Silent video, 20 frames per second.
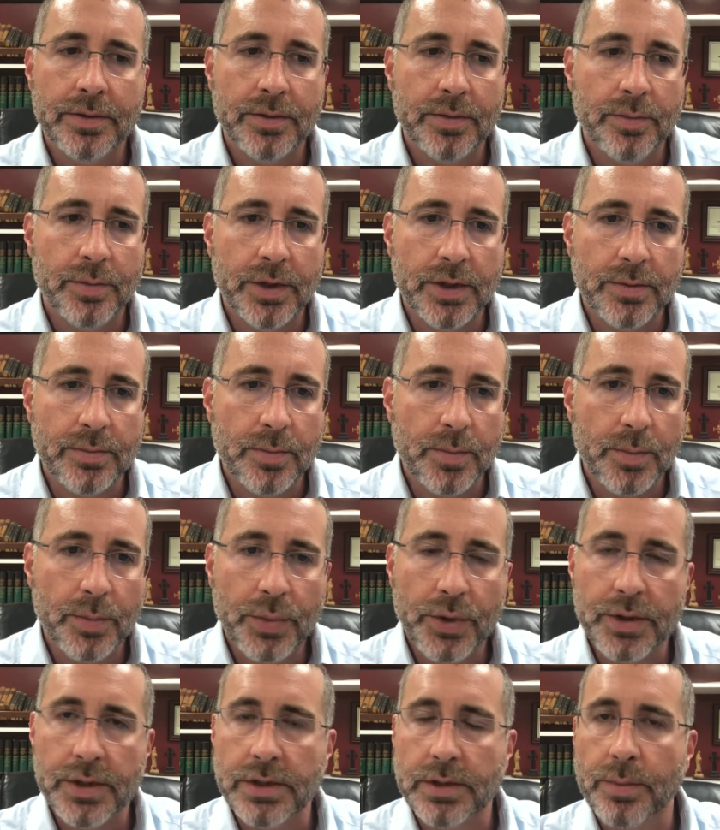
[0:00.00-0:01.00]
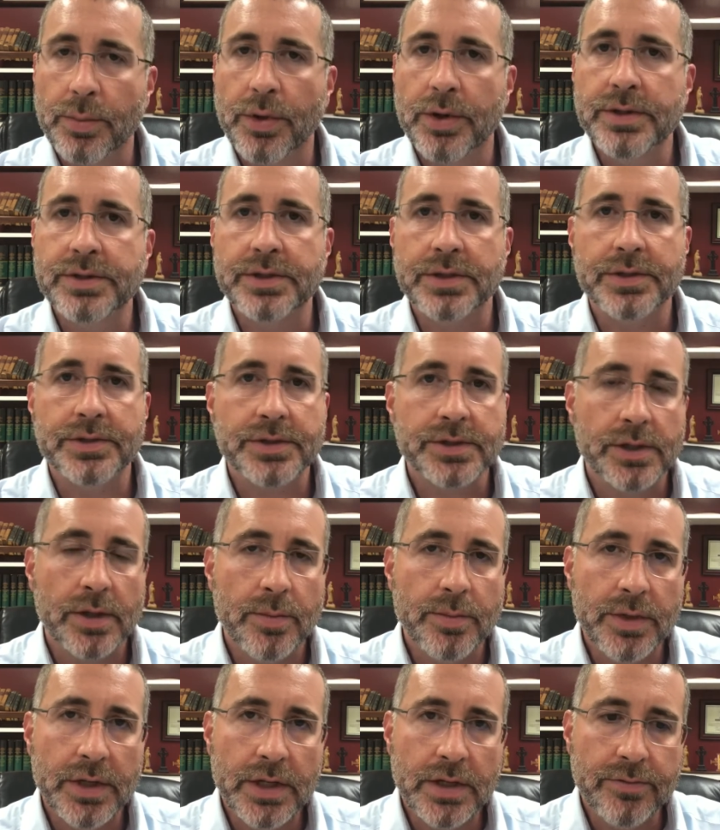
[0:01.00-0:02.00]
been put into prison,
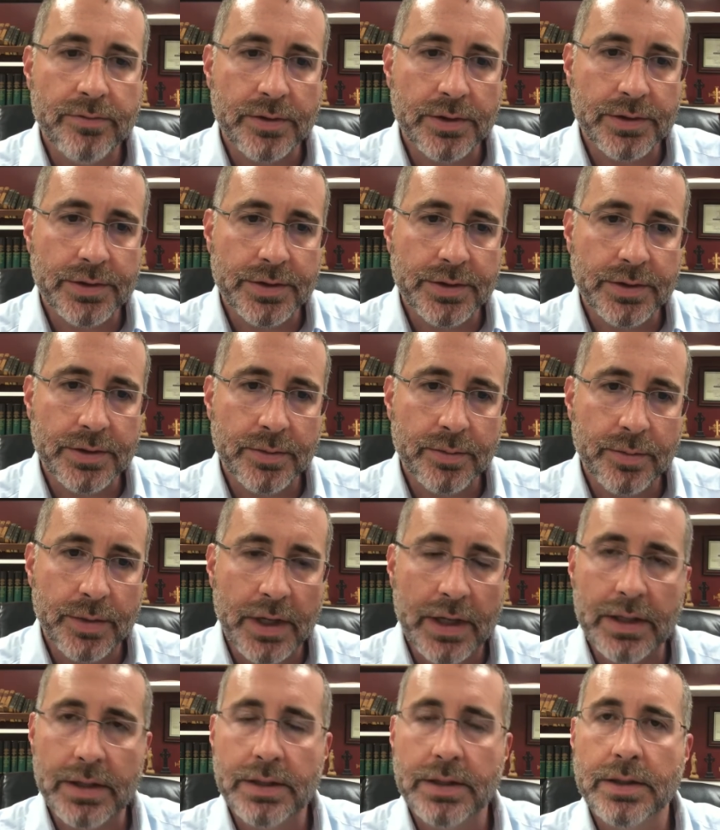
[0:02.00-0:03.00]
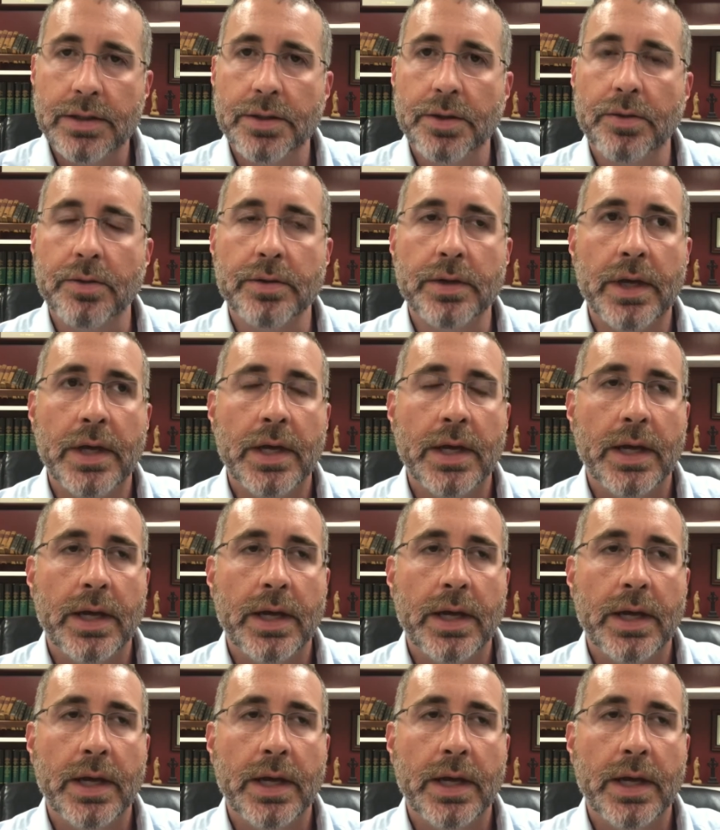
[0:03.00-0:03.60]
some even being killed,